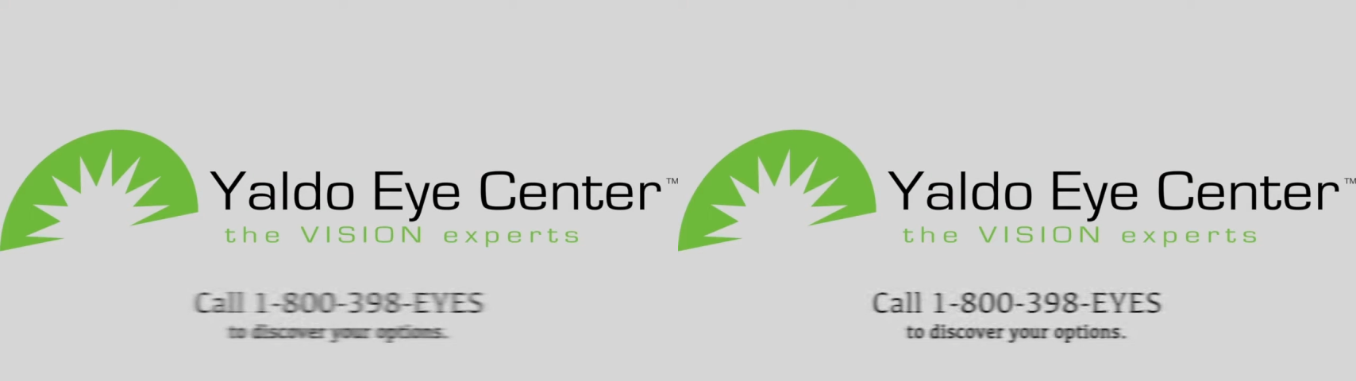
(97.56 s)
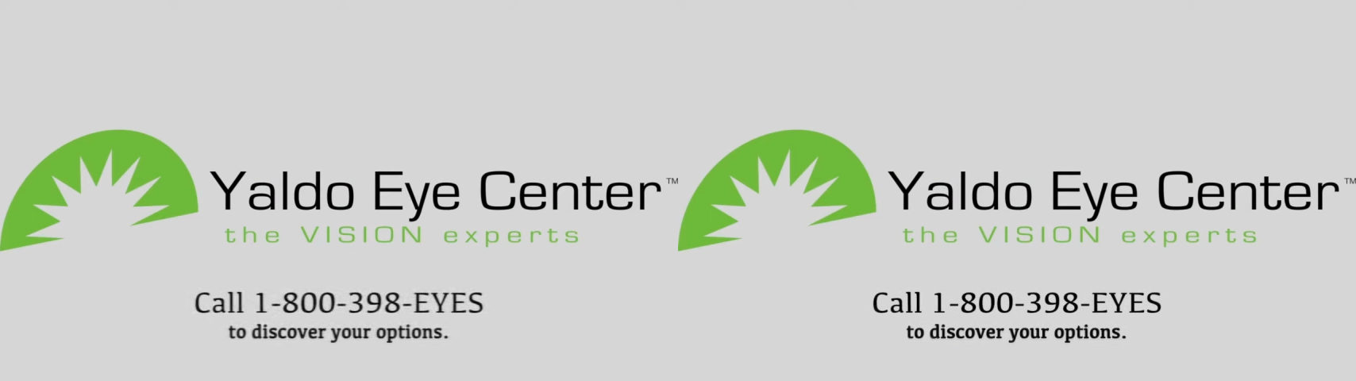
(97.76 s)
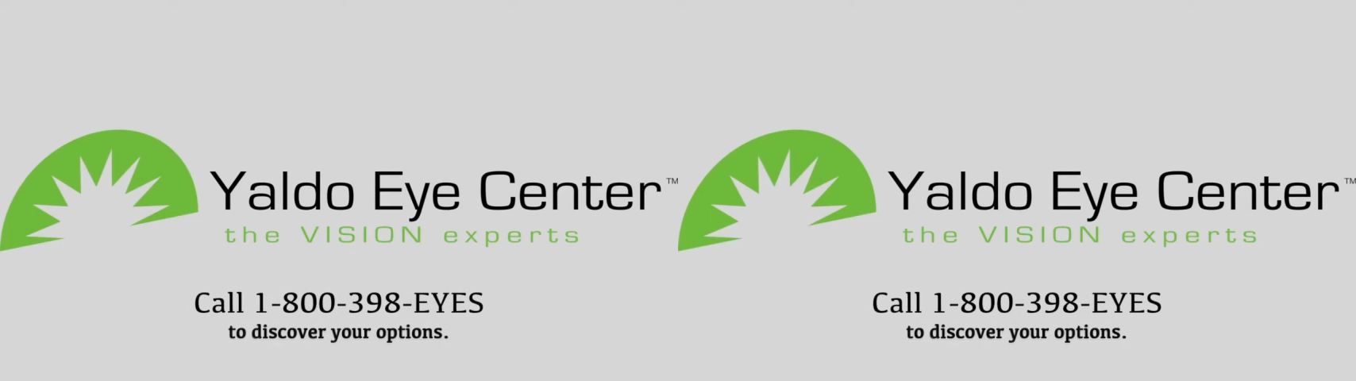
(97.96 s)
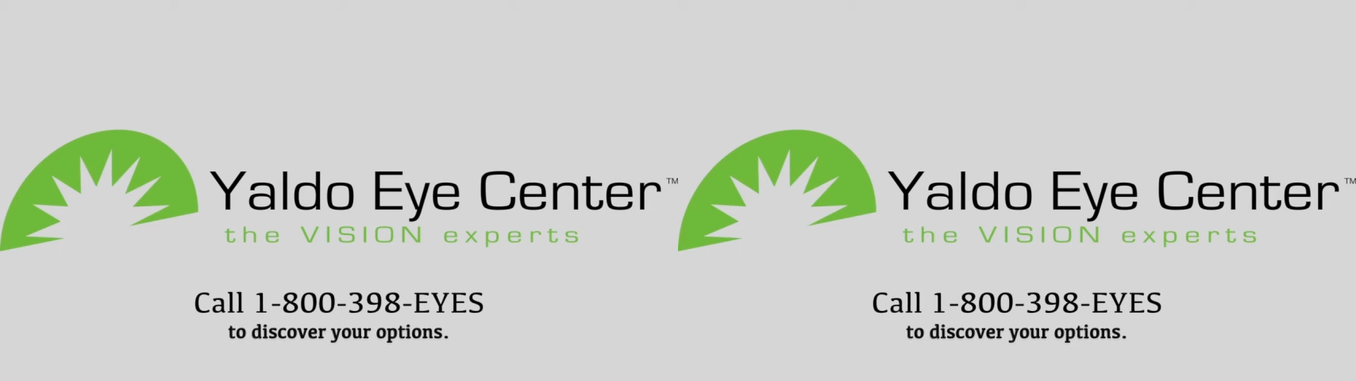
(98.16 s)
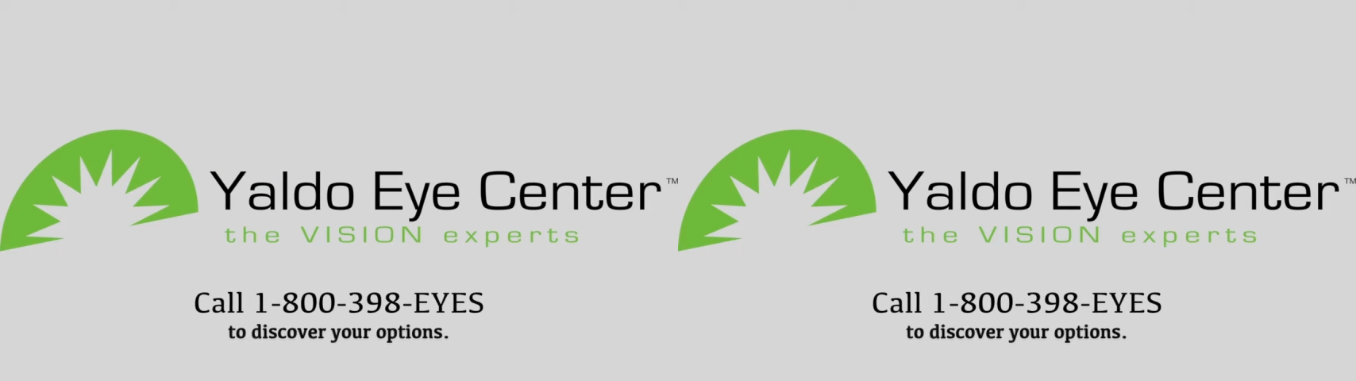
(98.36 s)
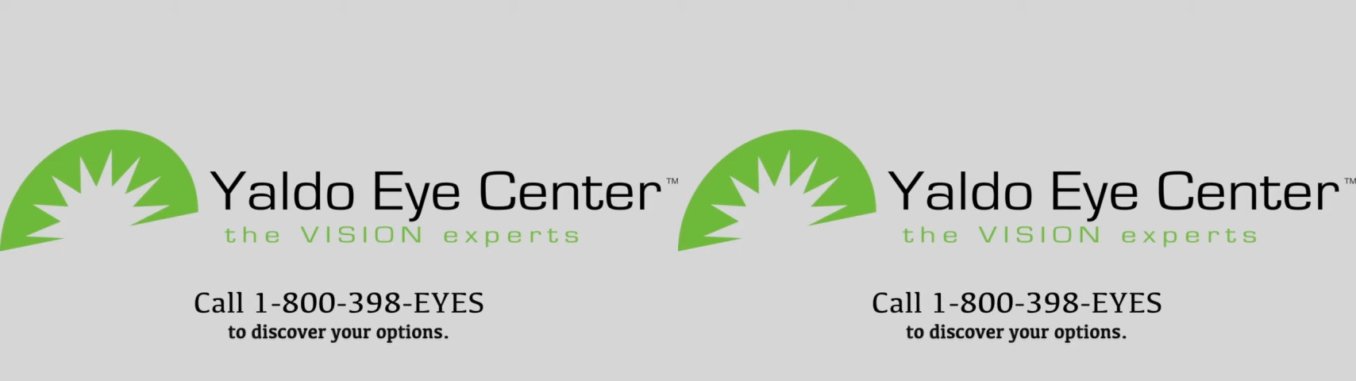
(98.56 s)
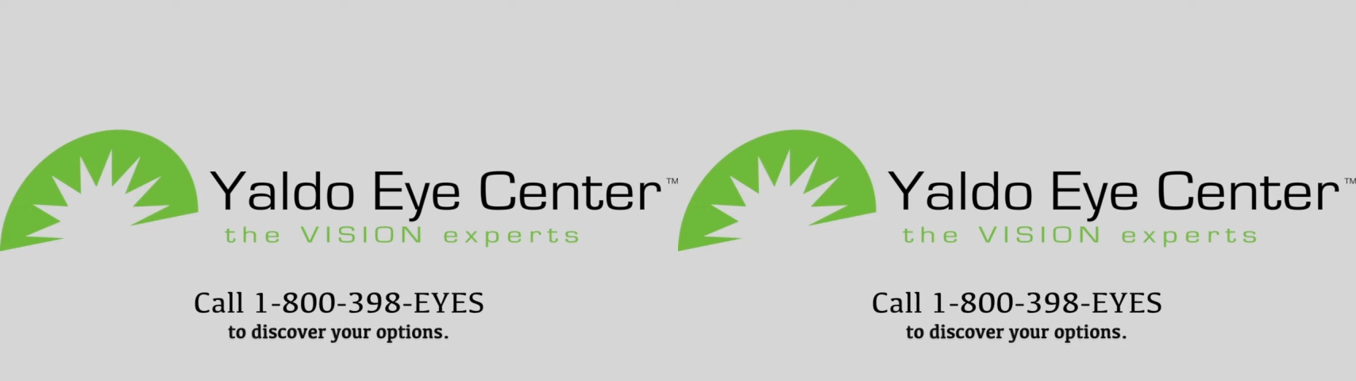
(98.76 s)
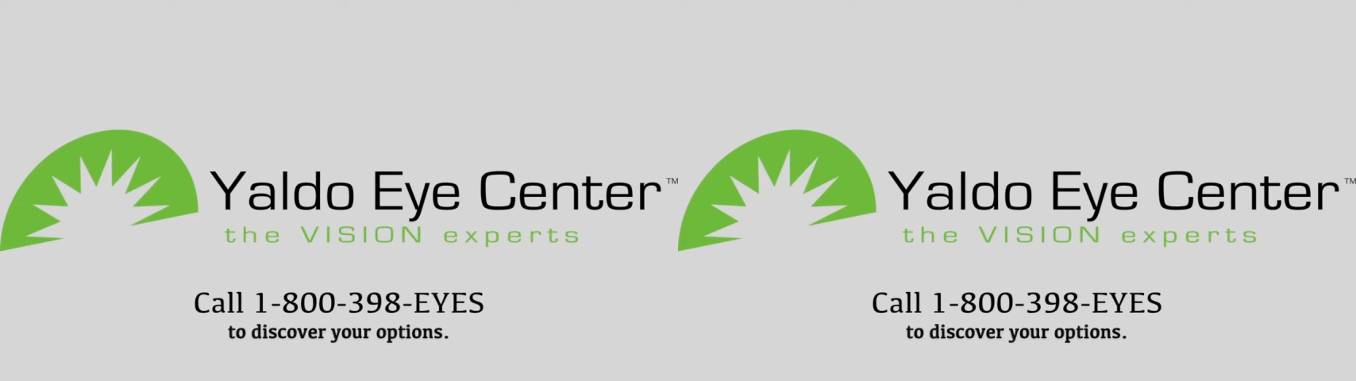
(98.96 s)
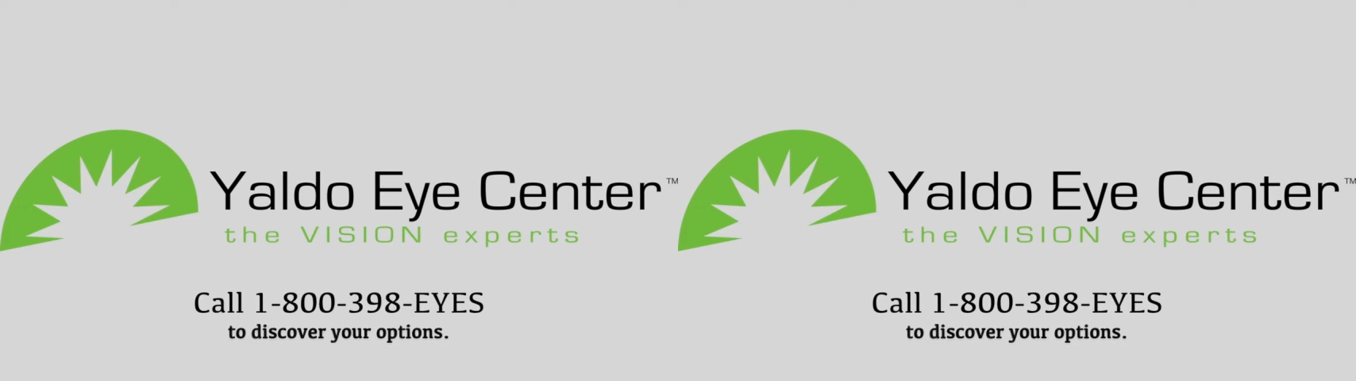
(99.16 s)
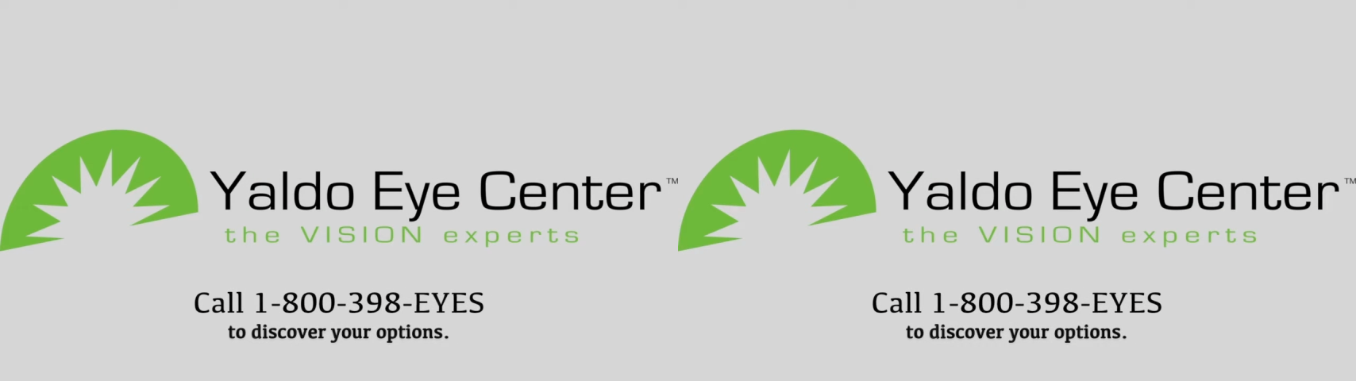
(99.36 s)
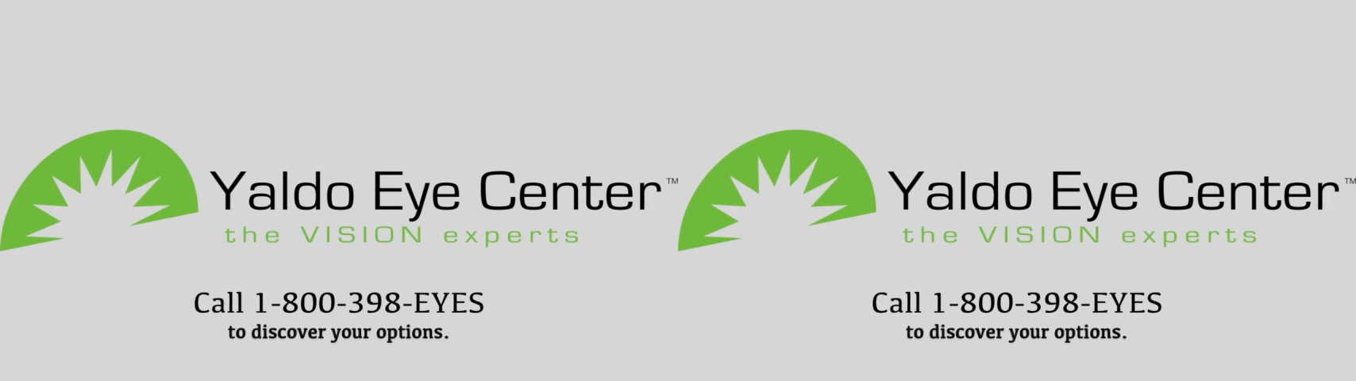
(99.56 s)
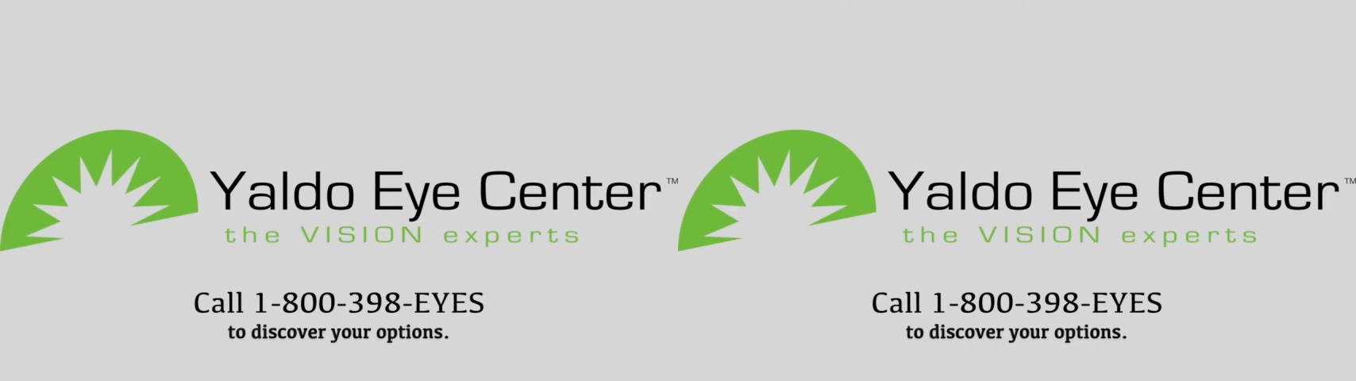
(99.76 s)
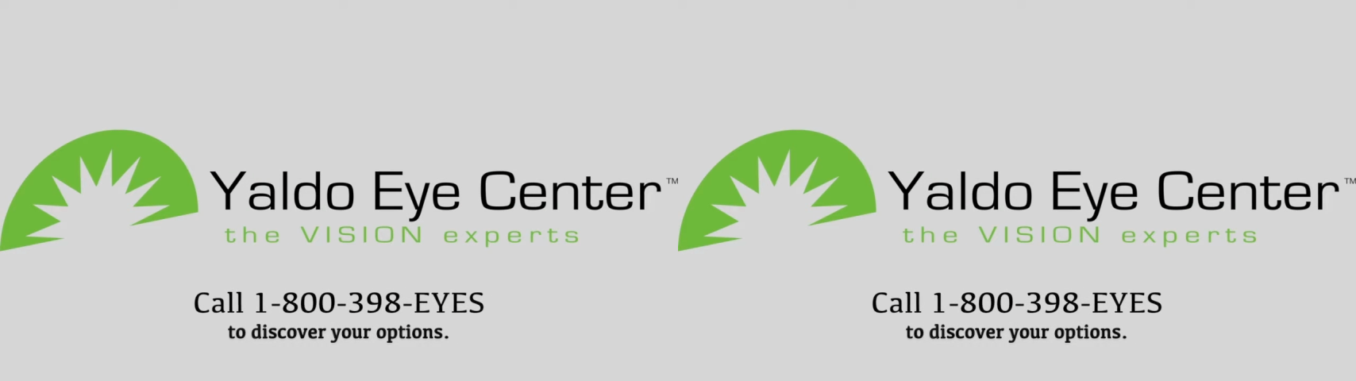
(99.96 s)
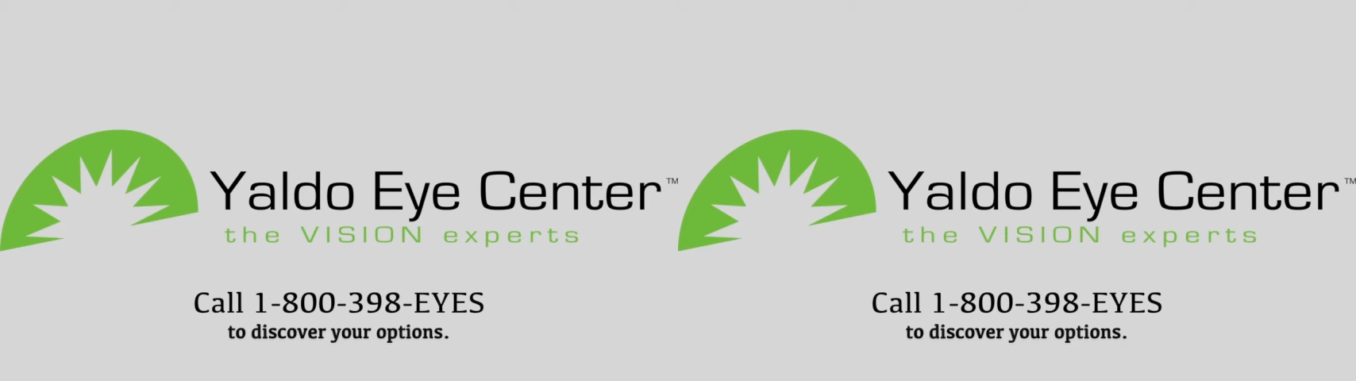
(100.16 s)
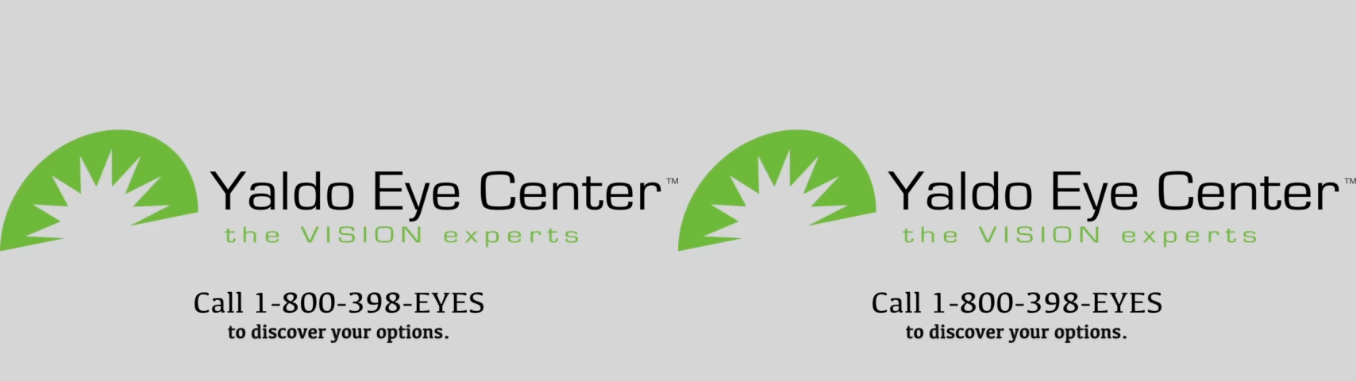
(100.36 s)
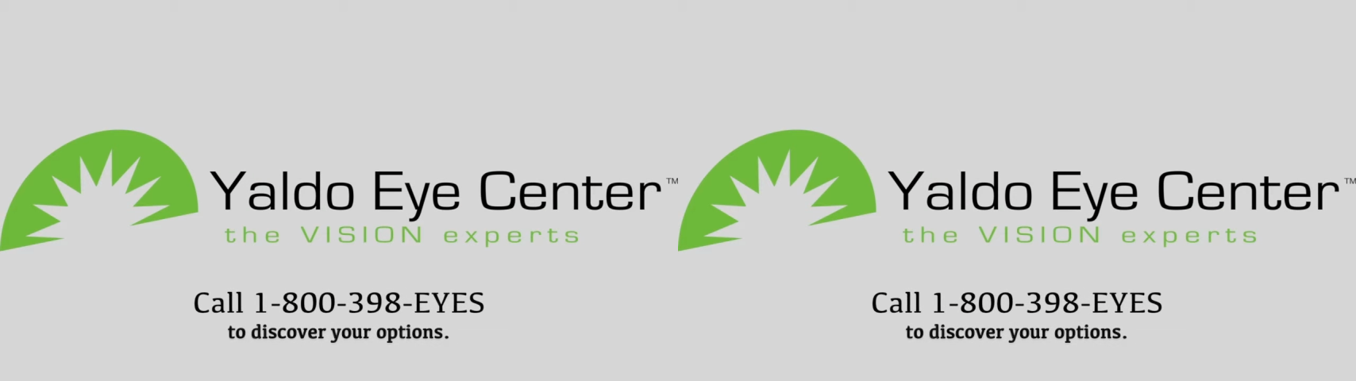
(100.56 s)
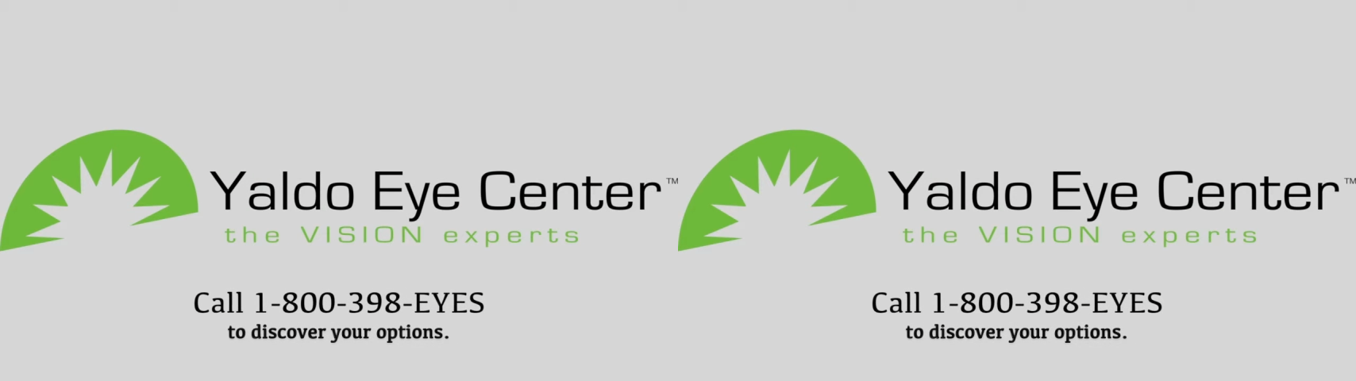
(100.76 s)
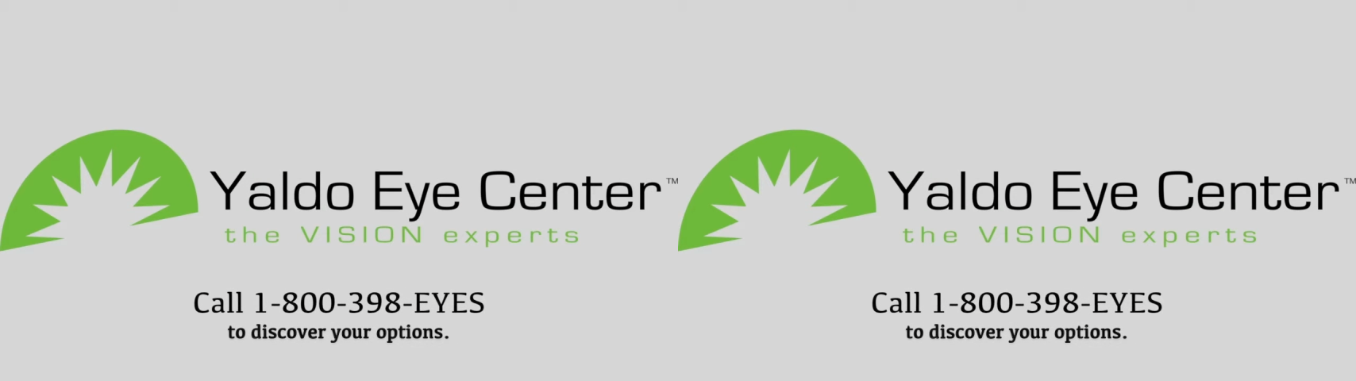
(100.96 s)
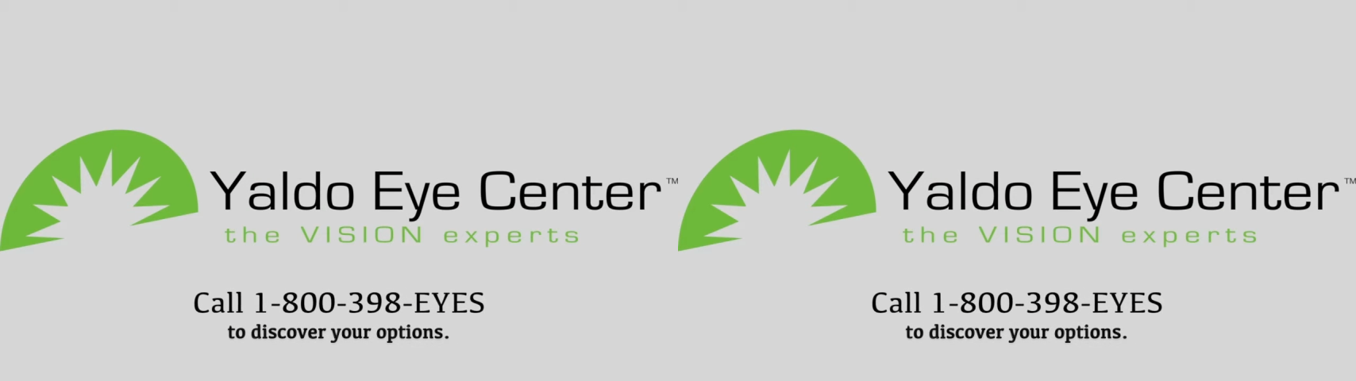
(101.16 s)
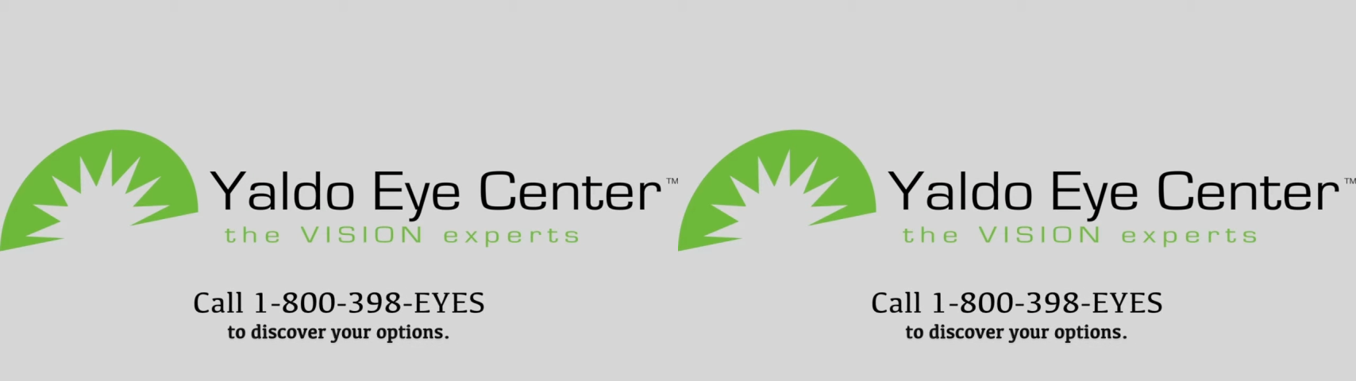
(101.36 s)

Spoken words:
No face is visible, so there are no lips to read.